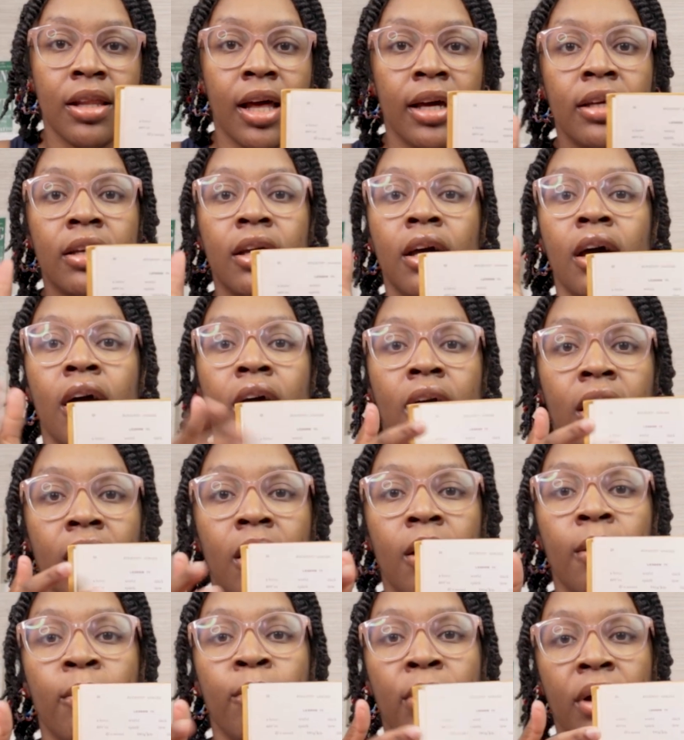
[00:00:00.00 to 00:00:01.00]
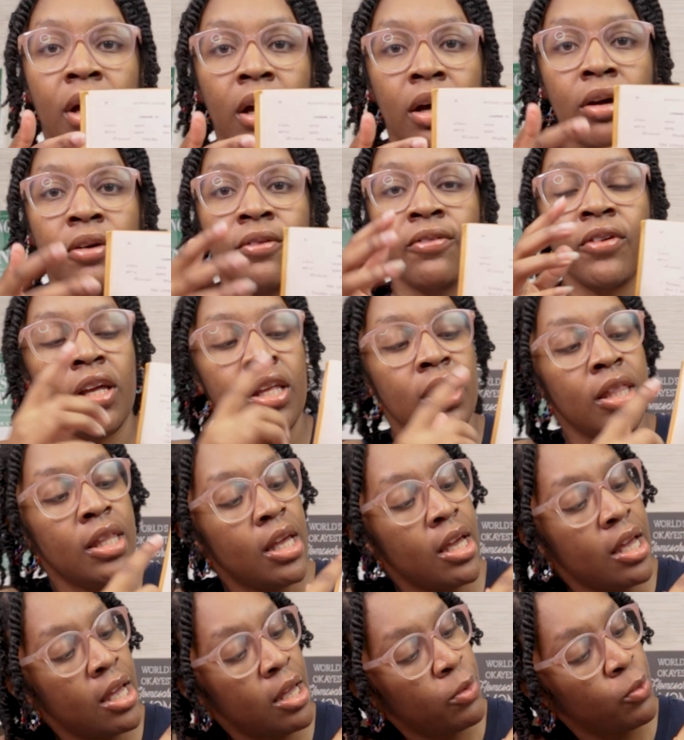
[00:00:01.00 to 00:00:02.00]
like above. And
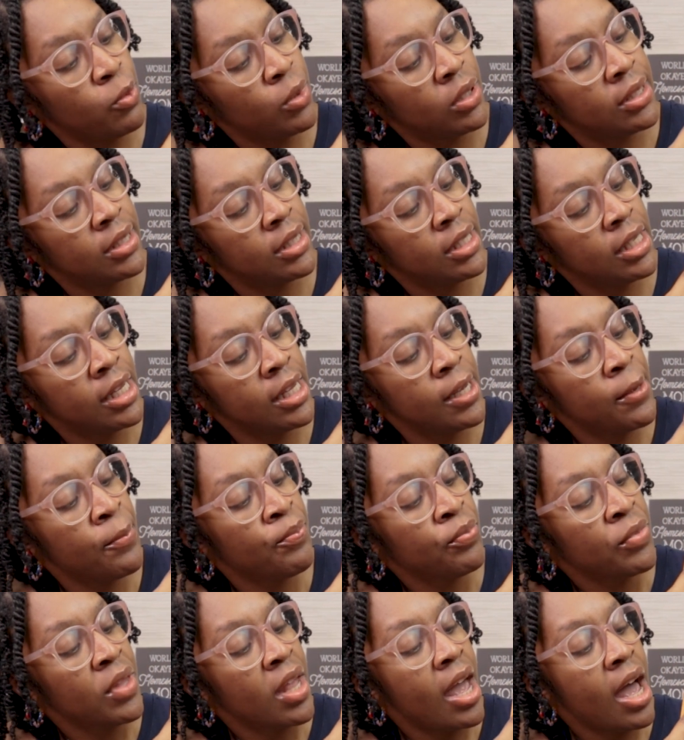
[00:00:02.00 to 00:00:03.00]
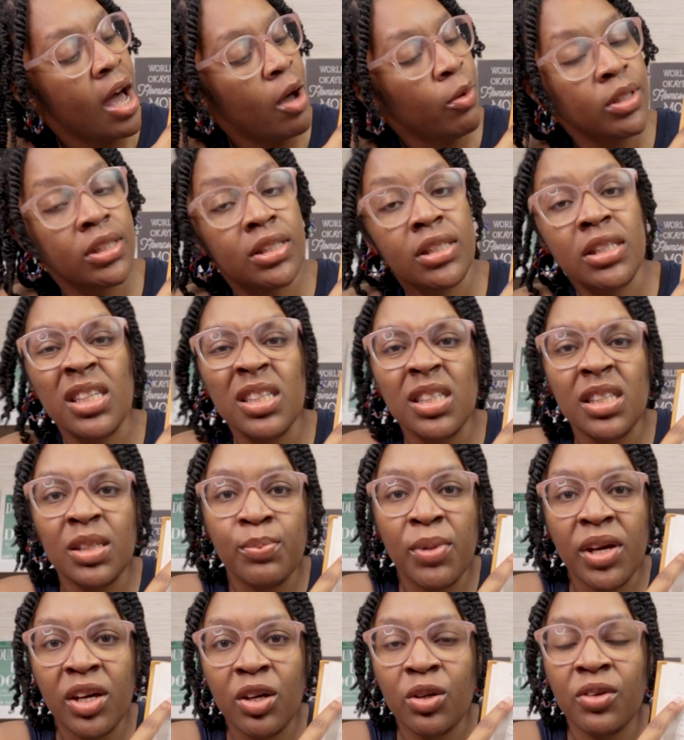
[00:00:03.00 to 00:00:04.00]
then we see how it's
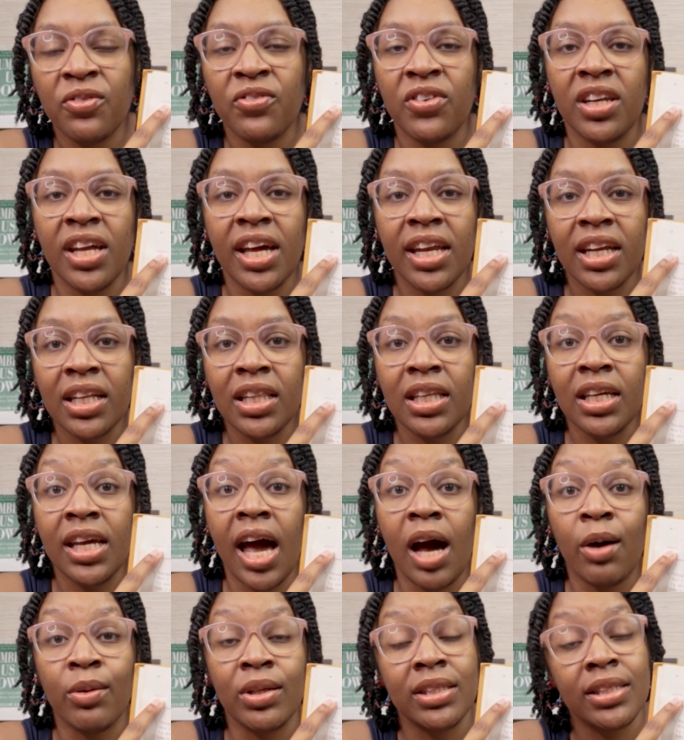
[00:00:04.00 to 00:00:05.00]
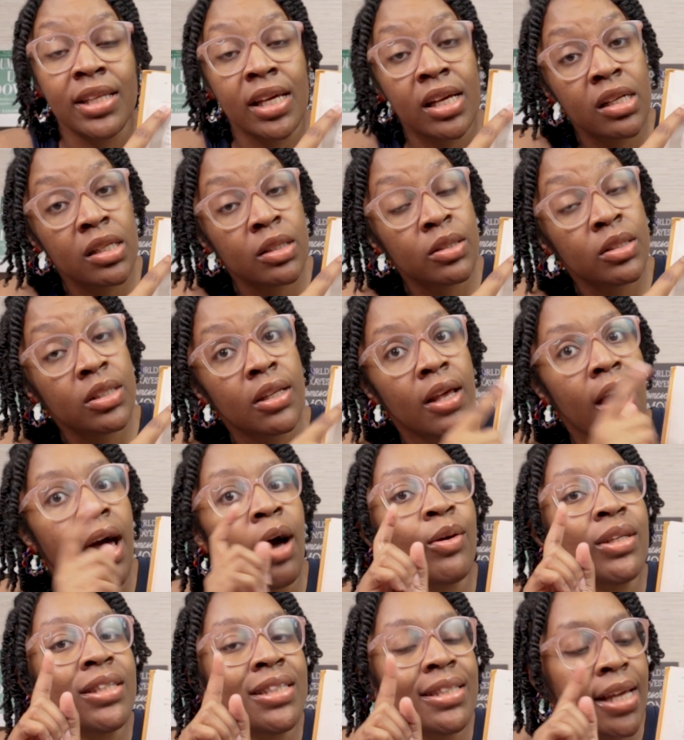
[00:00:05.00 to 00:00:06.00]
spelled phonetically, how it
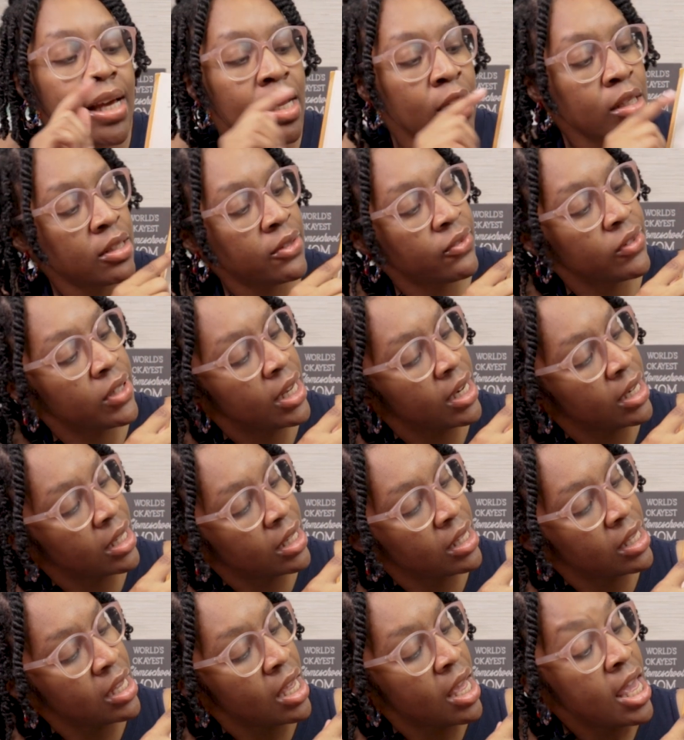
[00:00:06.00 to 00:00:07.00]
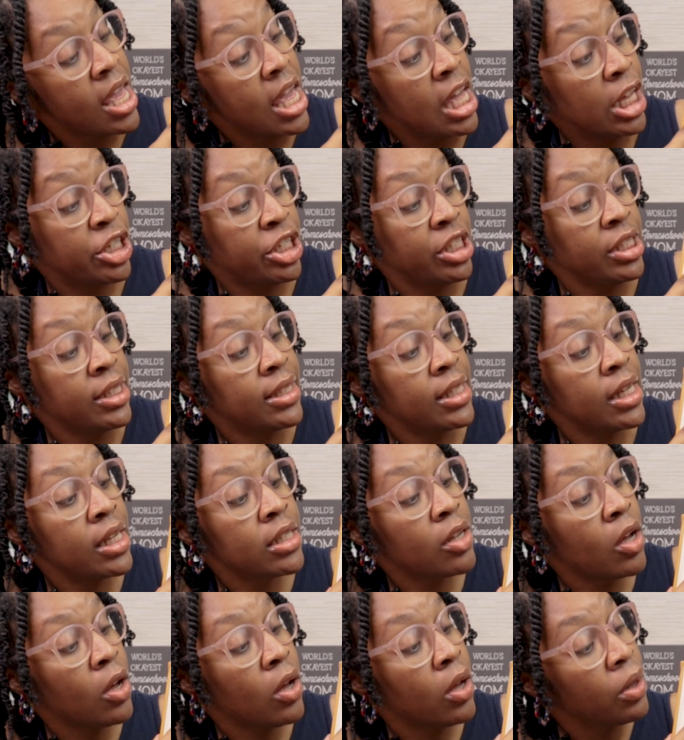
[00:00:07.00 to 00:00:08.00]
sounds phonetically. And she
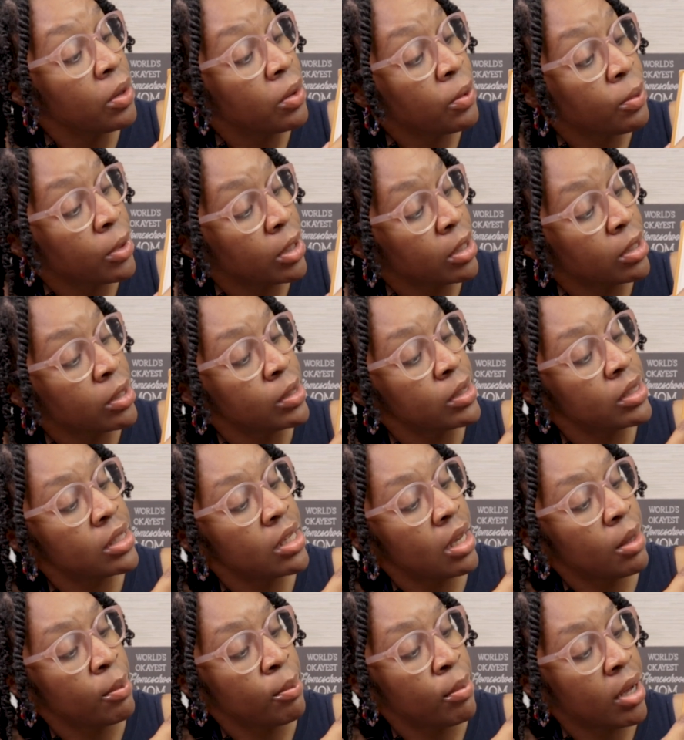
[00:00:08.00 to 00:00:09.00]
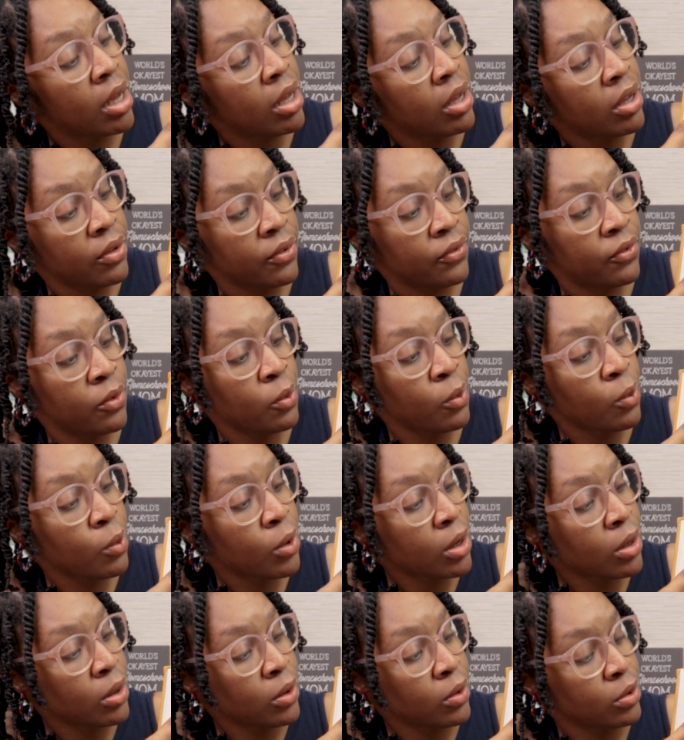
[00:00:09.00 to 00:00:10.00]
says all the words above,
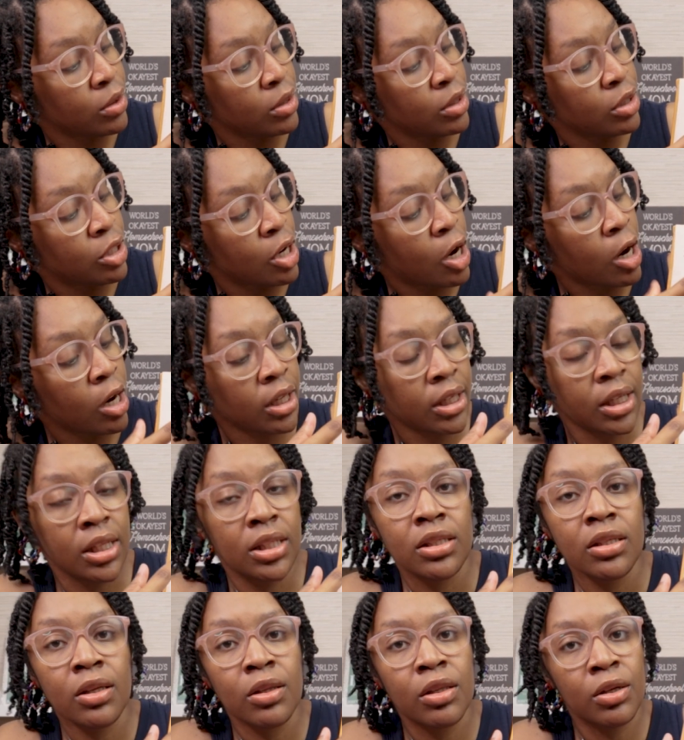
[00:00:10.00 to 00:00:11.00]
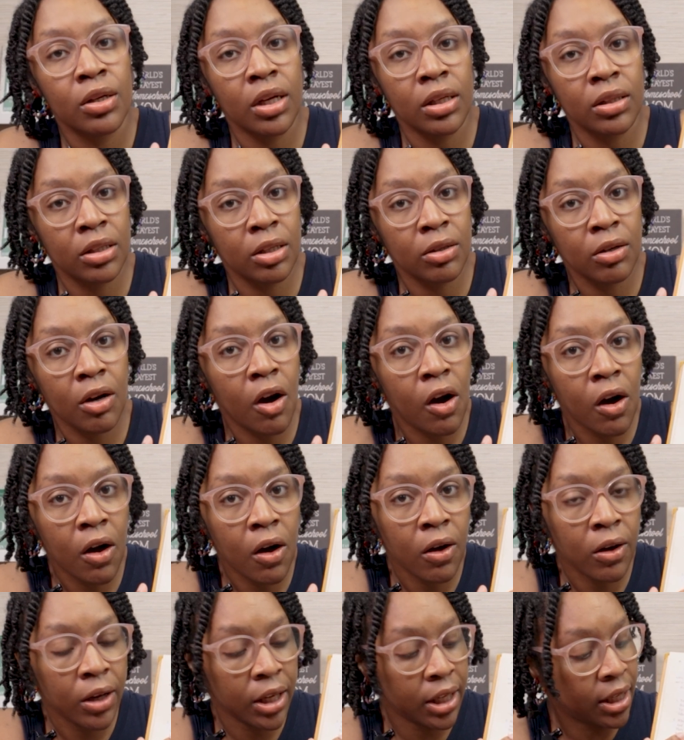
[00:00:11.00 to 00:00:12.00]
world, dark. And so they're
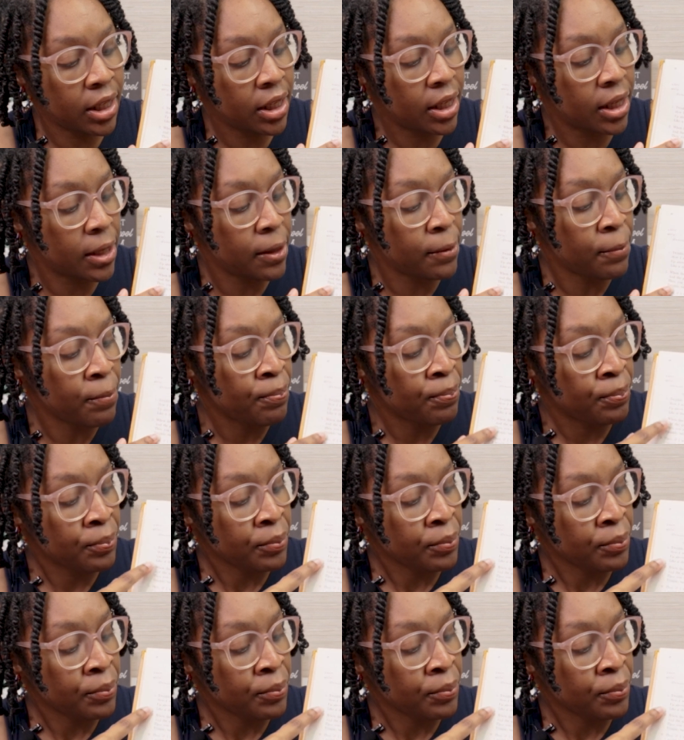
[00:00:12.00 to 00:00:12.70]
all in